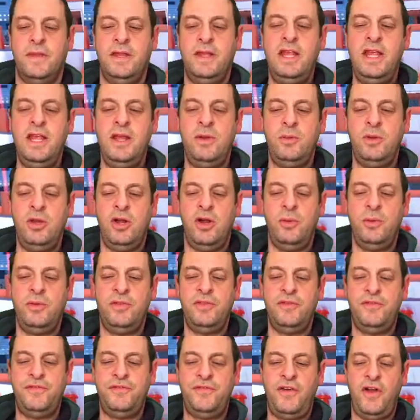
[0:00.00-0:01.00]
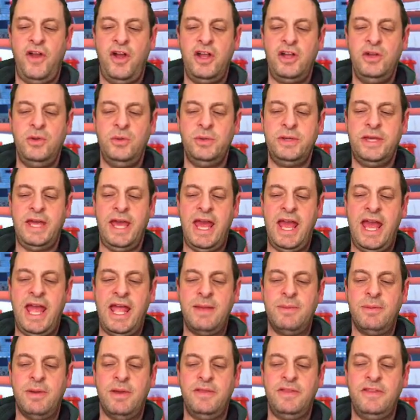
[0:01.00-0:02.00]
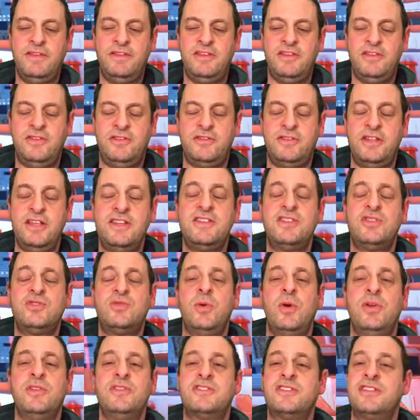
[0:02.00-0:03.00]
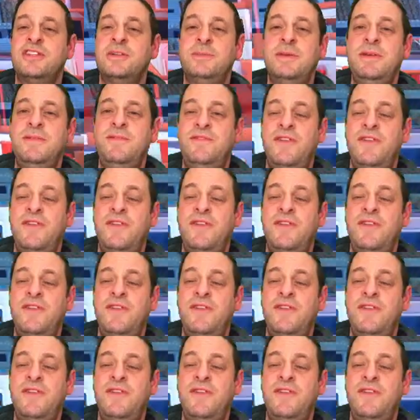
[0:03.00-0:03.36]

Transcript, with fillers: And here we are with the final game, and this is this is one's going to